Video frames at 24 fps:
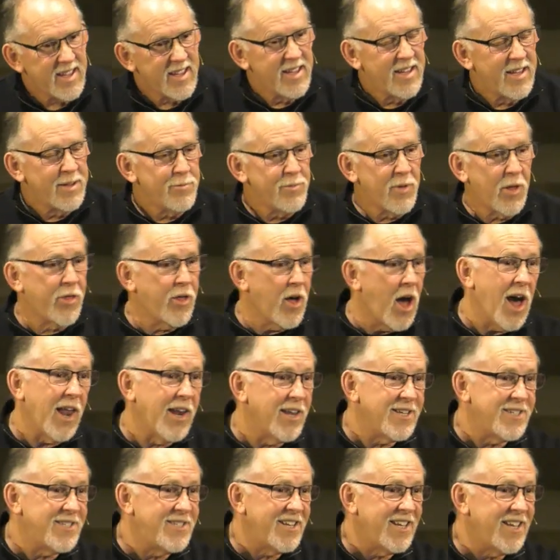
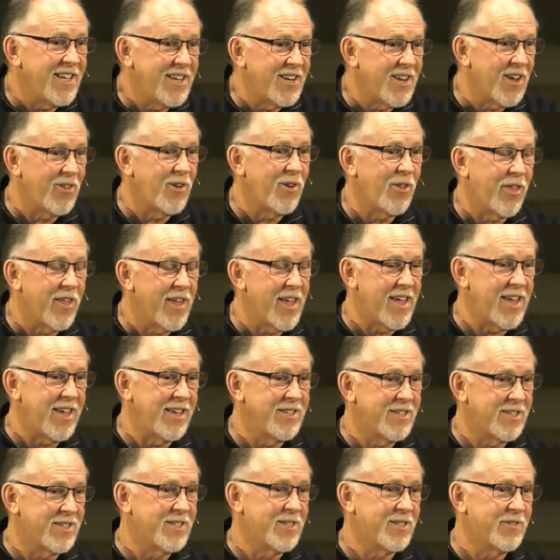mythology and other
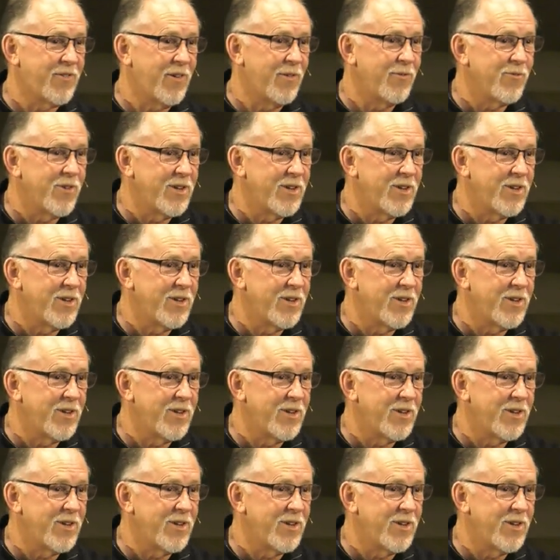things from